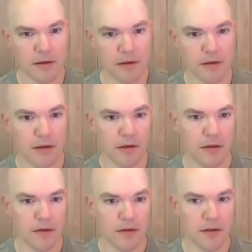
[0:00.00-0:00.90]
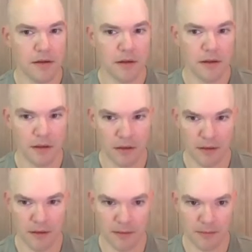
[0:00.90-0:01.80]

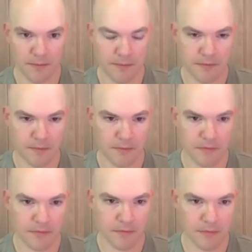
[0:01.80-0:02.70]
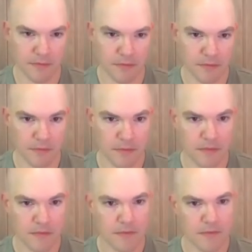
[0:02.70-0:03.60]

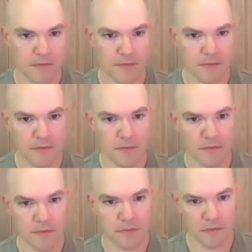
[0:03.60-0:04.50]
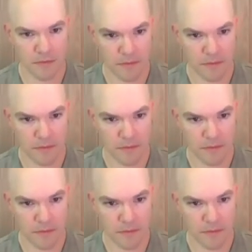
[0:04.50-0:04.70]
(not speaking)